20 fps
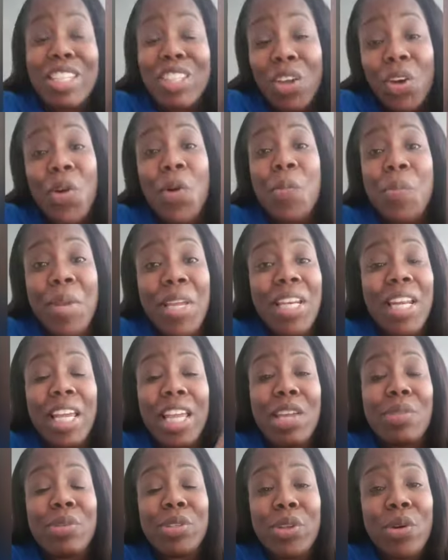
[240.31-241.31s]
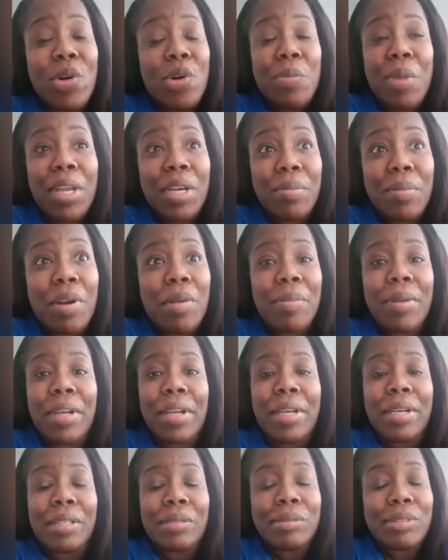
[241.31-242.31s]
told me that he was going back to
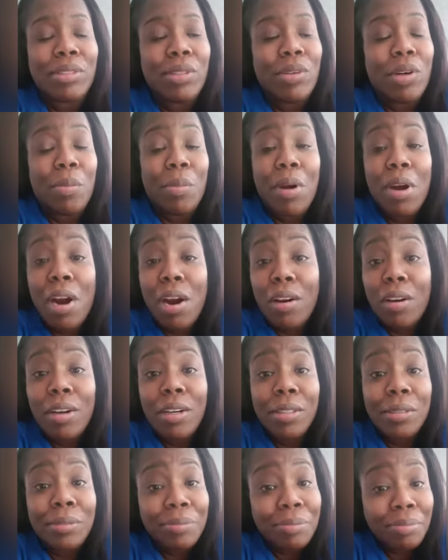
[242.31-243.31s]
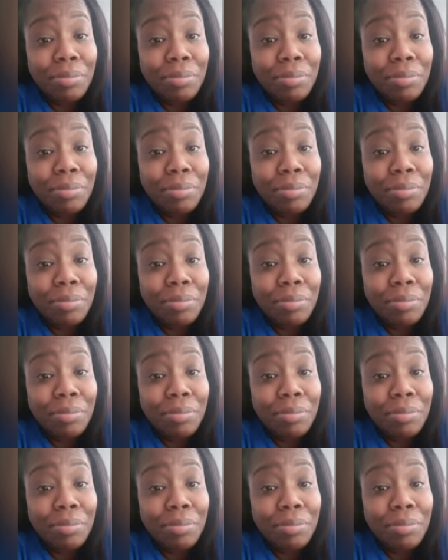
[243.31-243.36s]
Birmingham. So Amara,